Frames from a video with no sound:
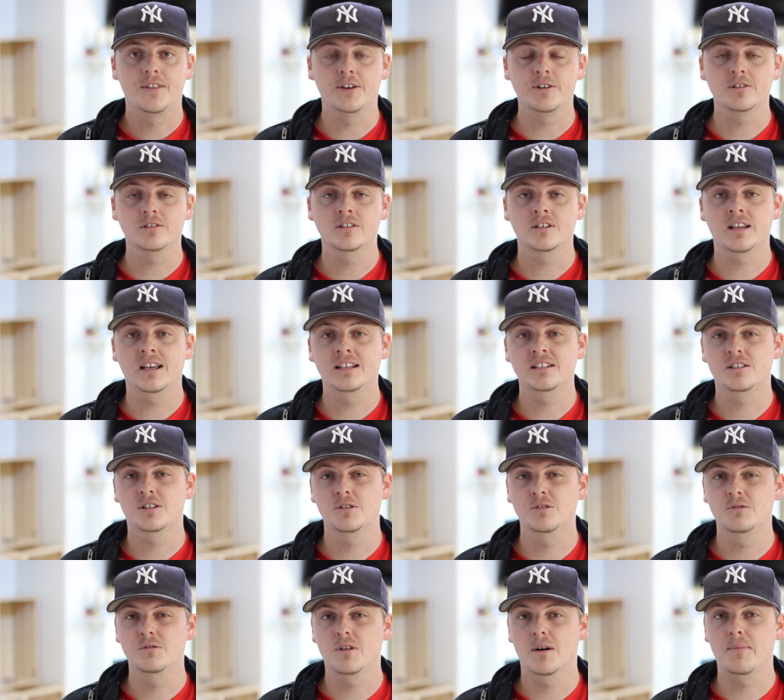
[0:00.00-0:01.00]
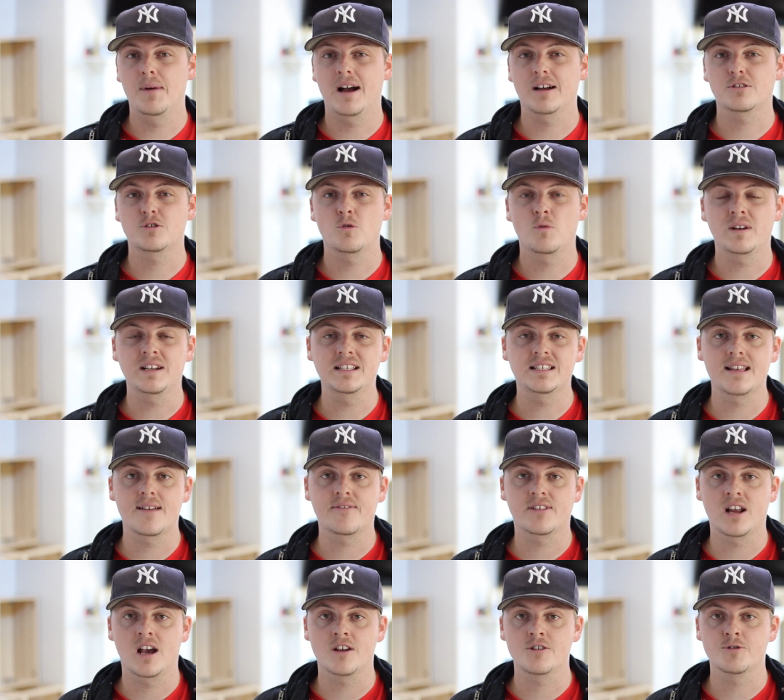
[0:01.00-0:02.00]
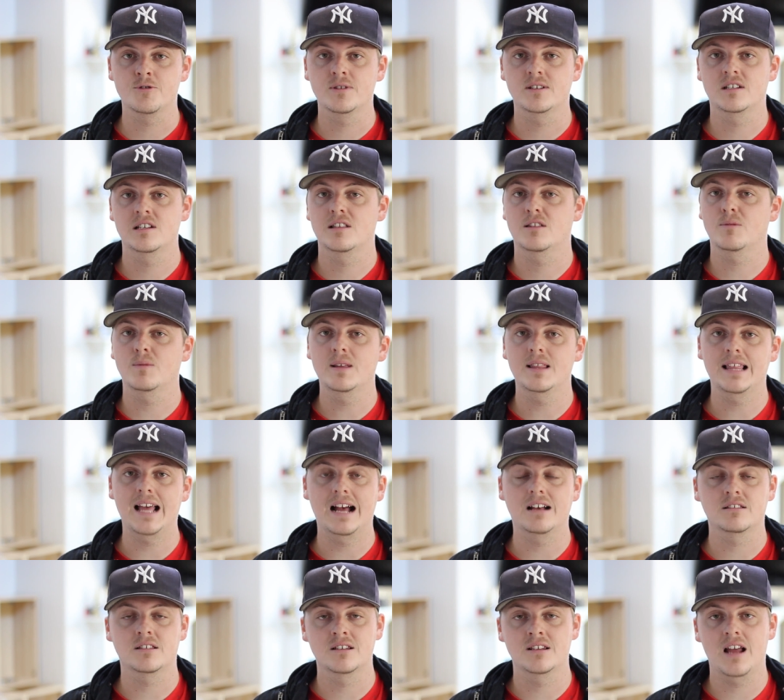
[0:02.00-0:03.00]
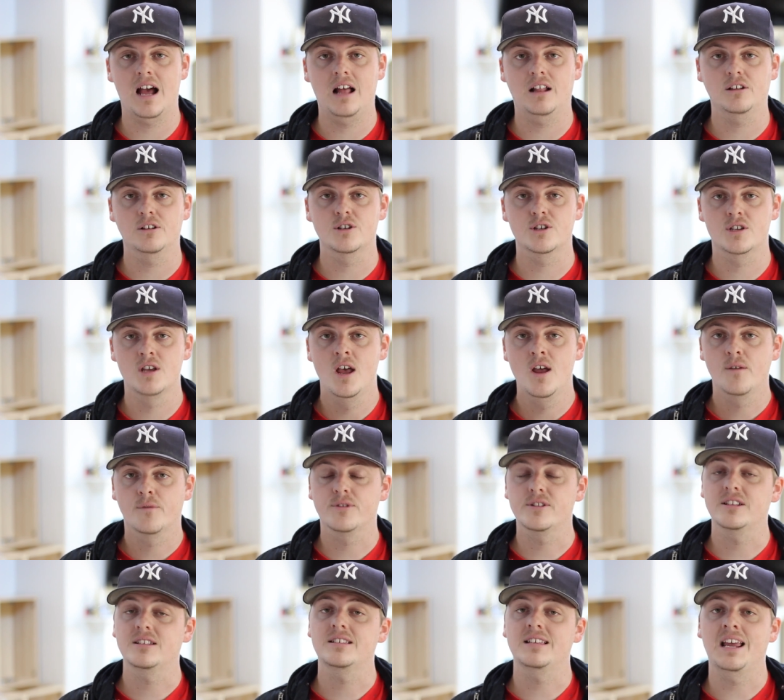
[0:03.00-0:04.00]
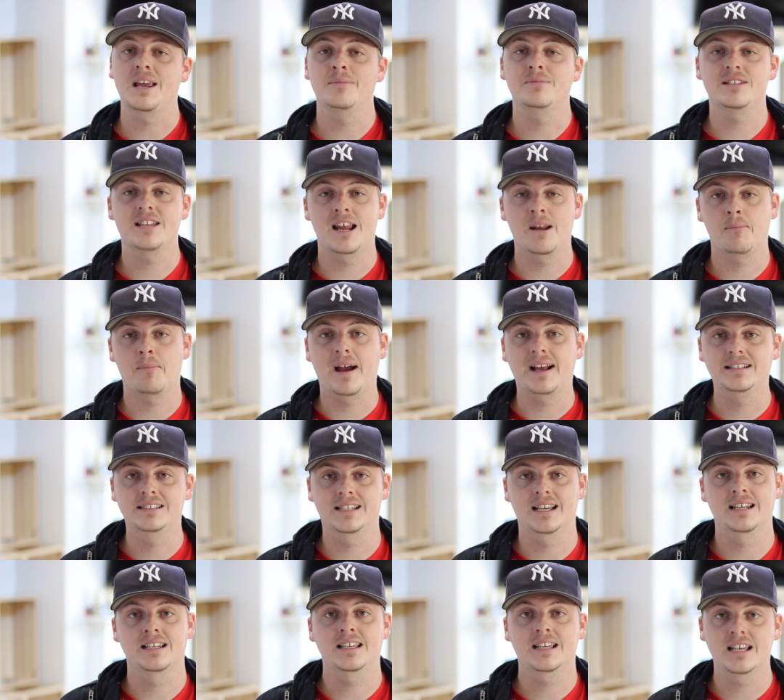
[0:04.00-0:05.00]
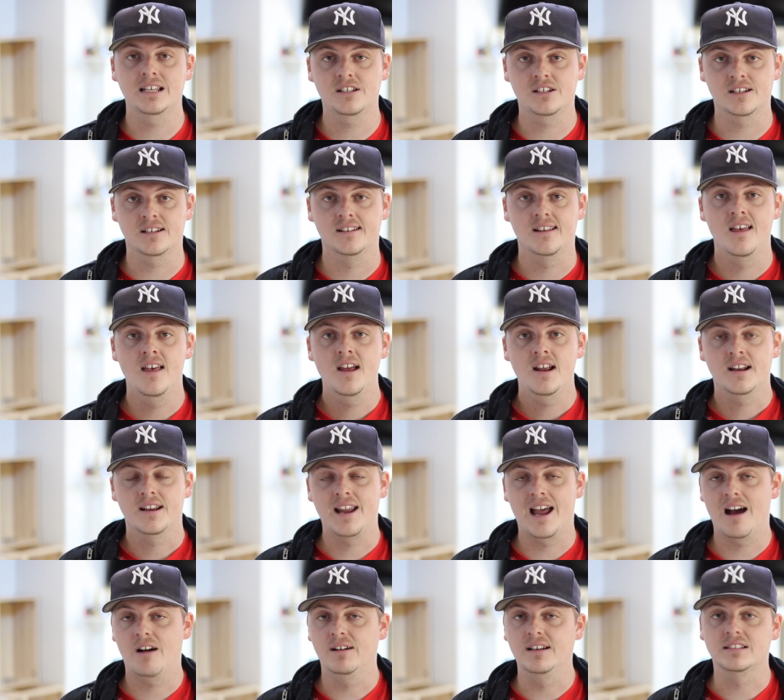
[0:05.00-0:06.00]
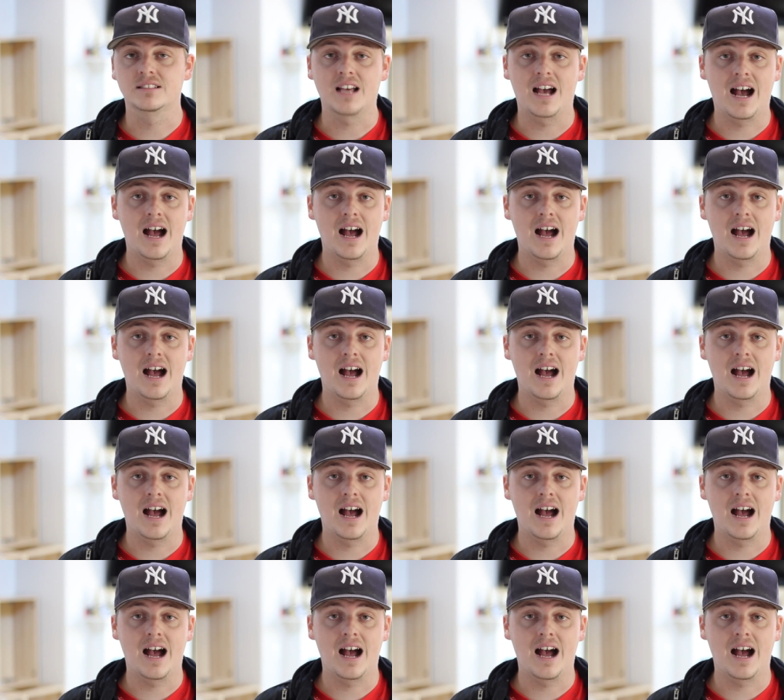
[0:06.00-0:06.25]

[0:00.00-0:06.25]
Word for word: then you're looking to about twenty-seven hundred dollars to three thousand dollars for the same ten by ten kitchen. Now, it's